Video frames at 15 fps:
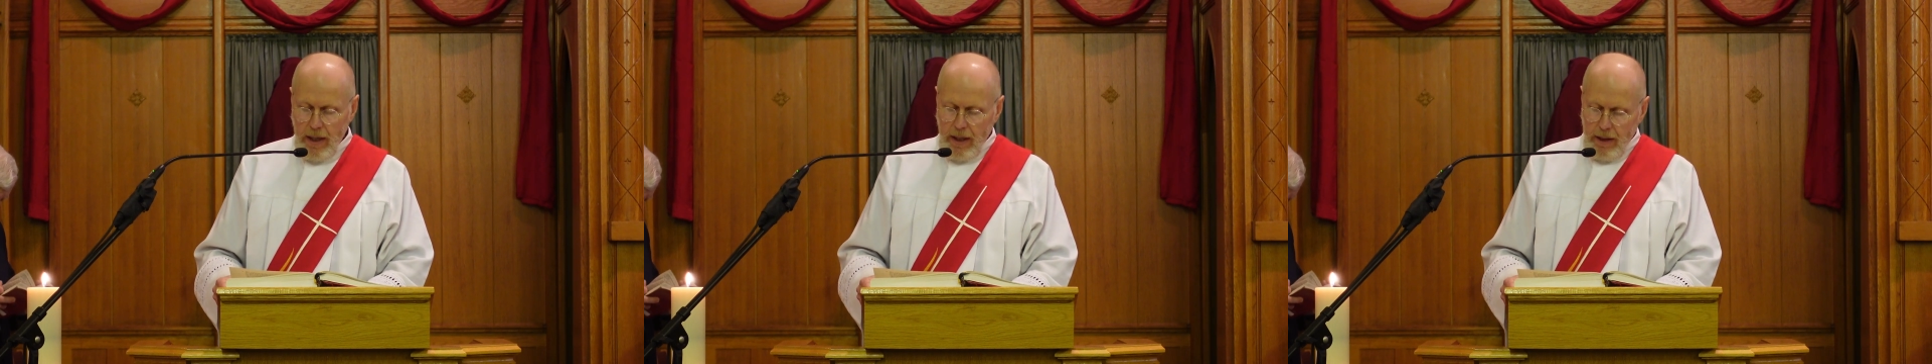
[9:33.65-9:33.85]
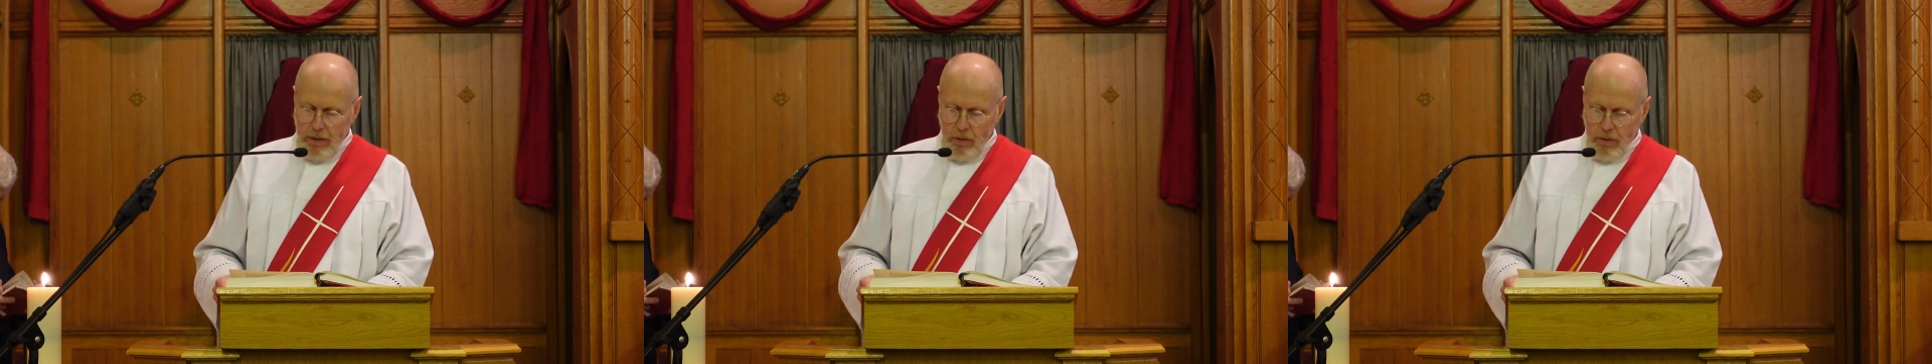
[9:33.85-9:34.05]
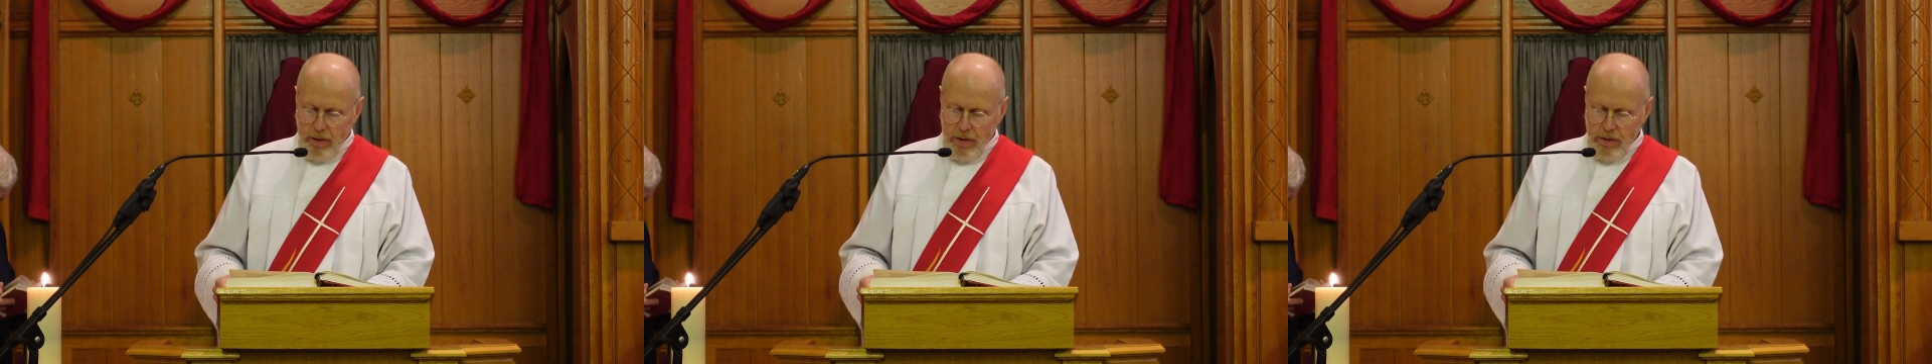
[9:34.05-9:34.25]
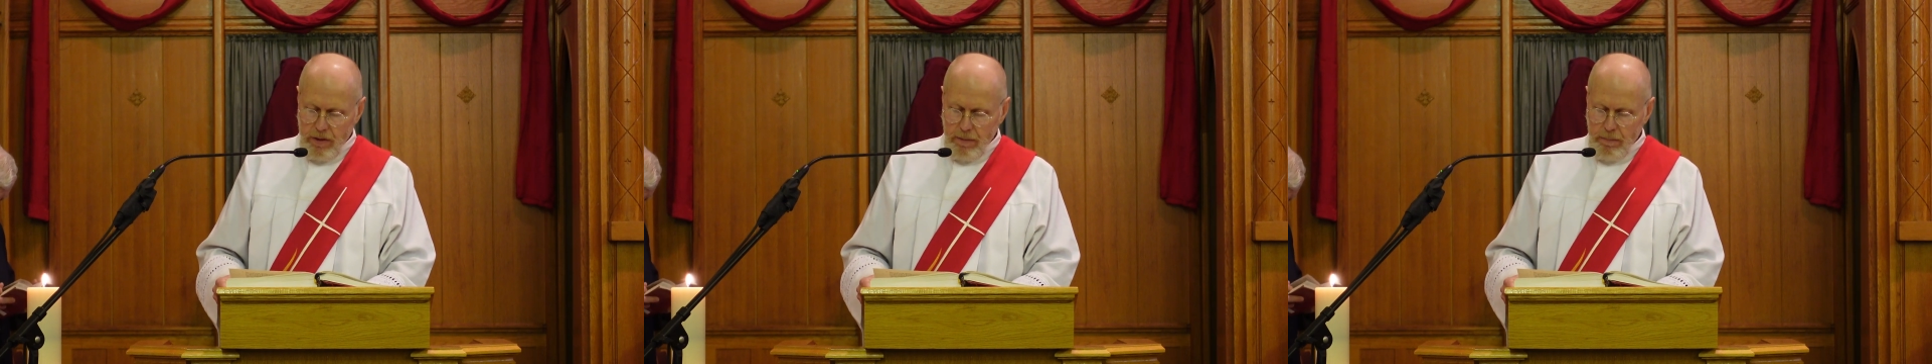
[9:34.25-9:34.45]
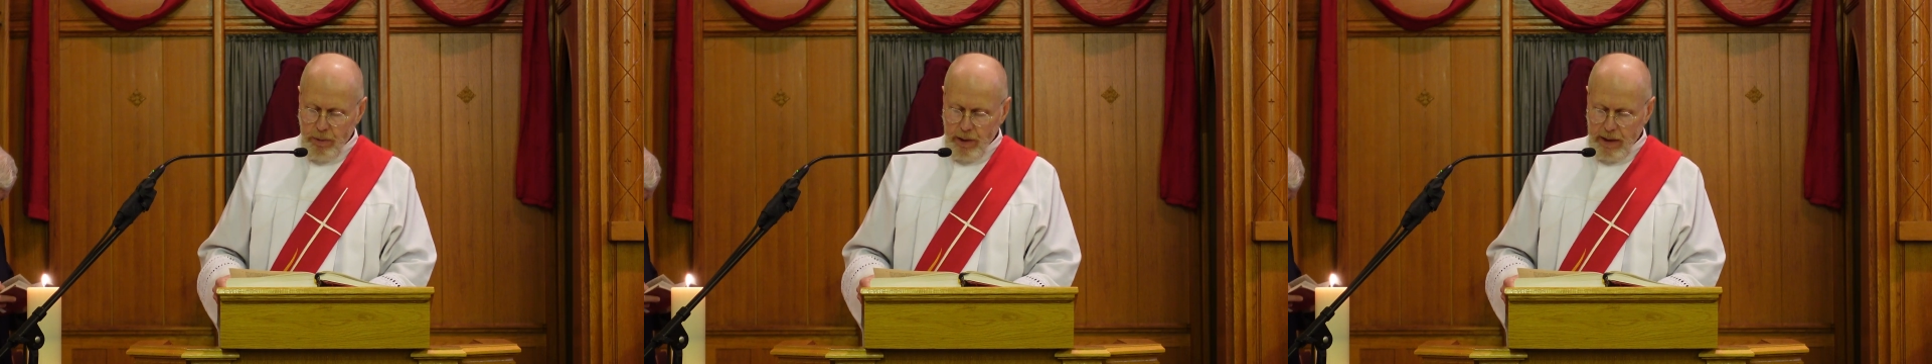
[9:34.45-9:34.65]
in order to
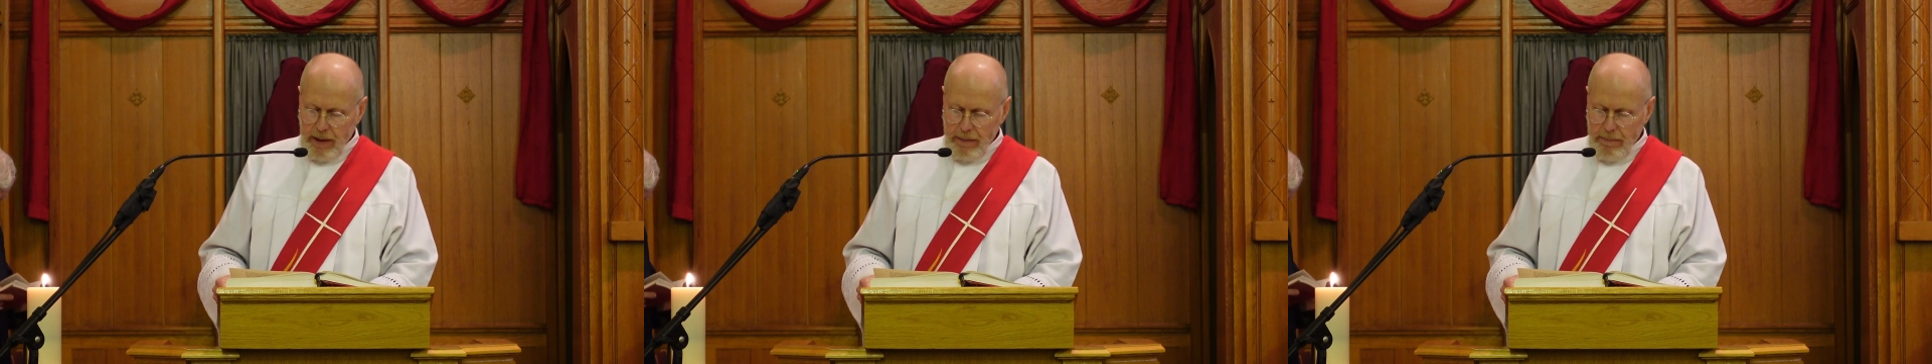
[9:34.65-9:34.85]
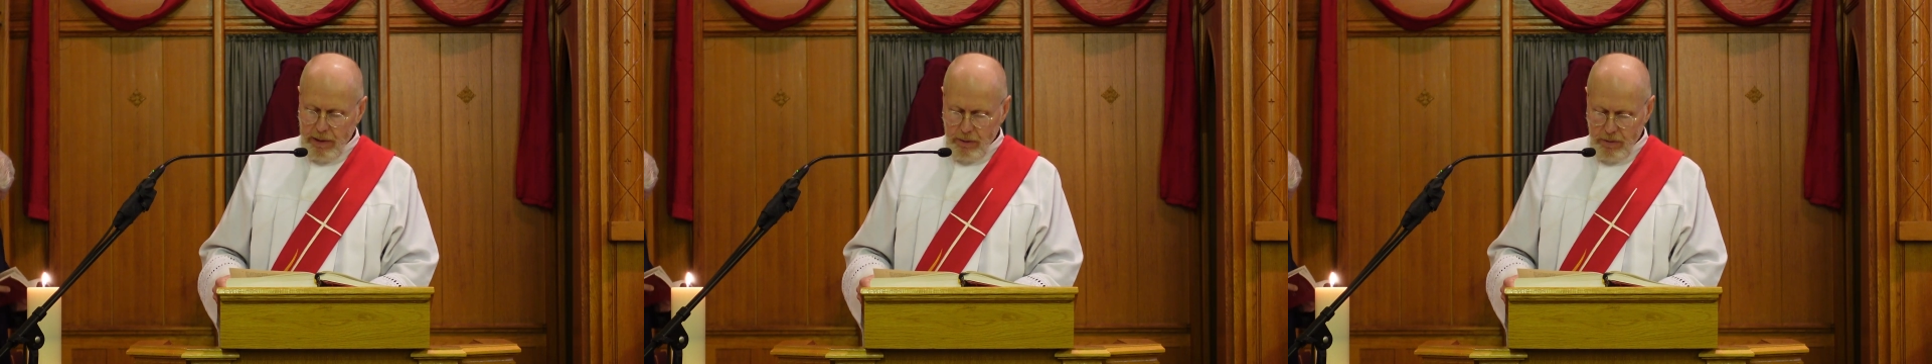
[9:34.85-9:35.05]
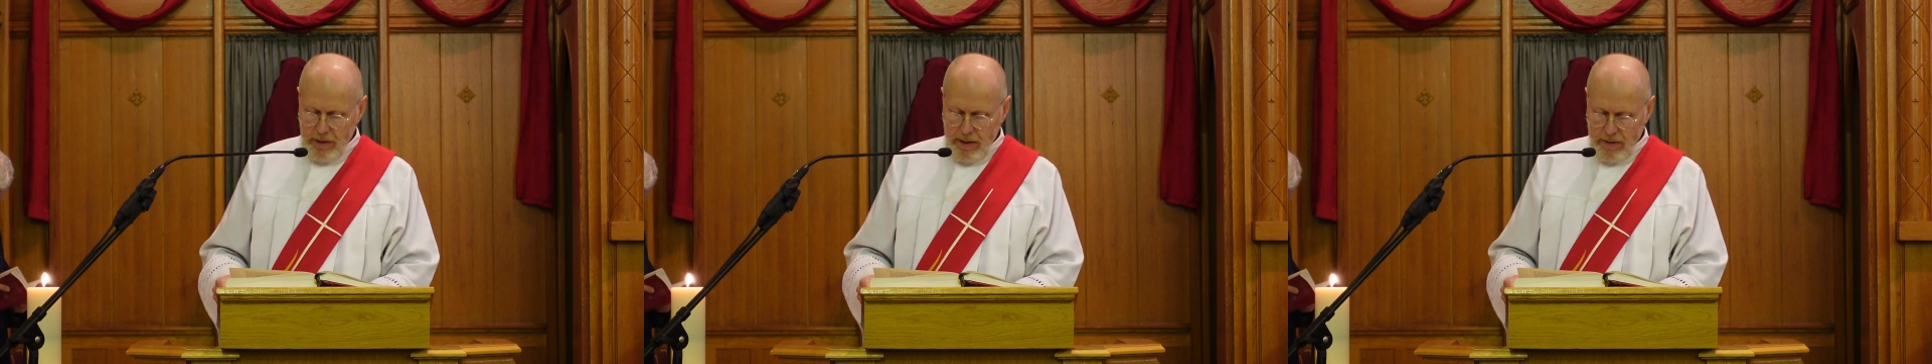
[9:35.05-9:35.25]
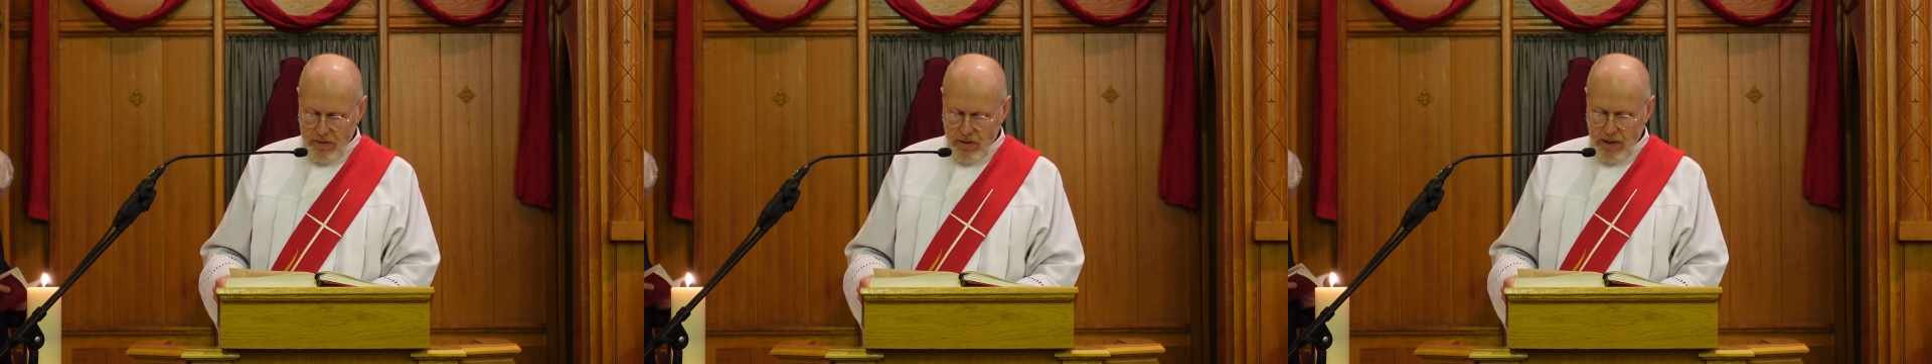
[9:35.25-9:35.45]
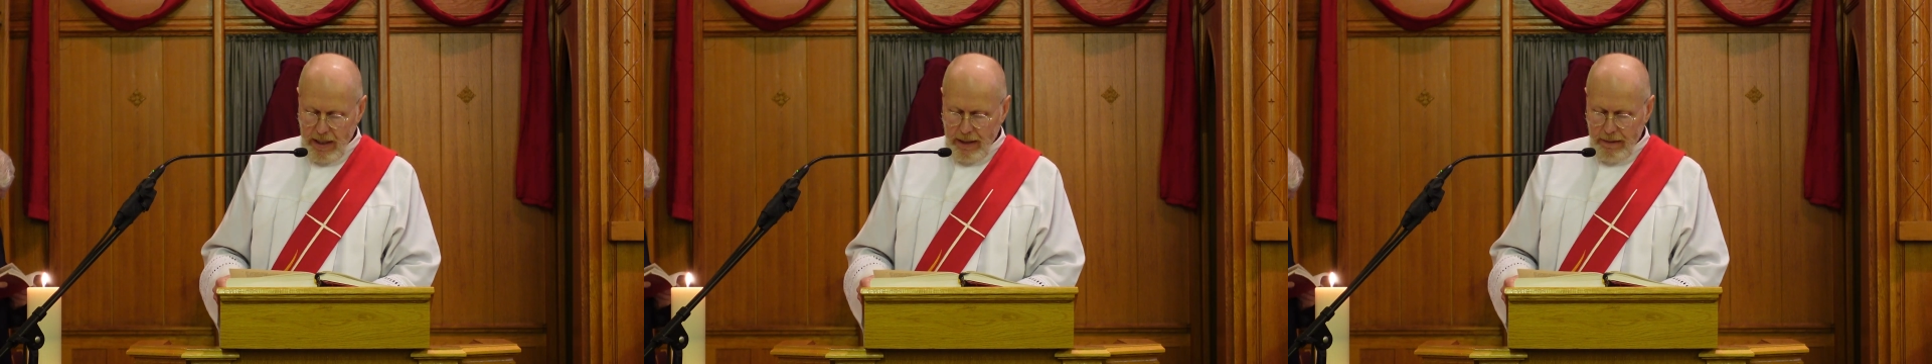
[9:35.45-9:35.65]
bring about his
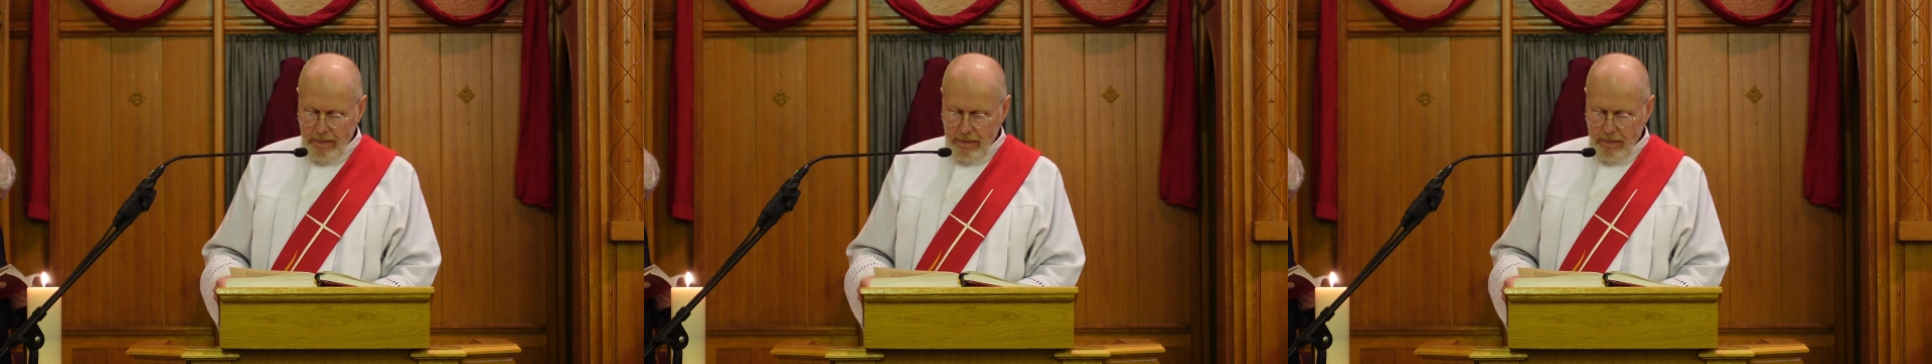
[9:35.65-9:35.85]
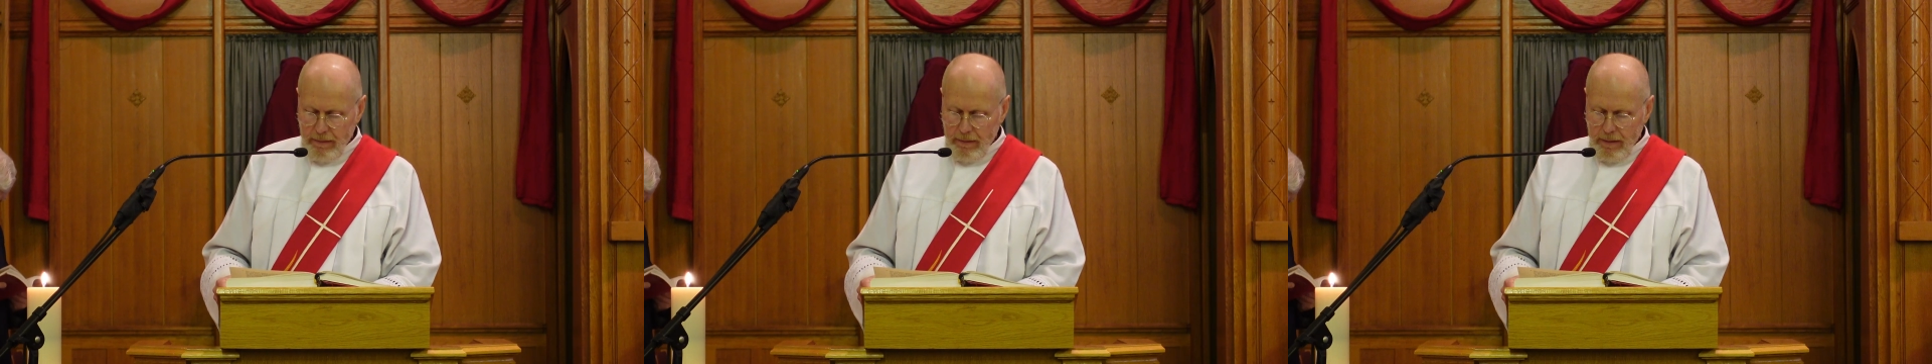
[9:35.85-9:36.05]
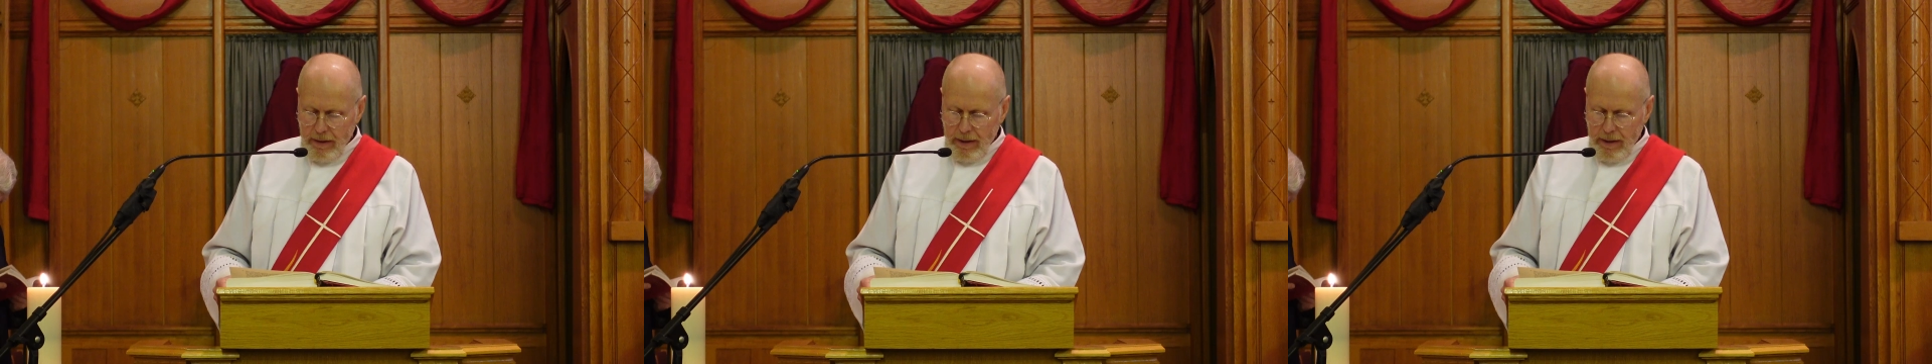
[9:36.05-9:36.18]
death.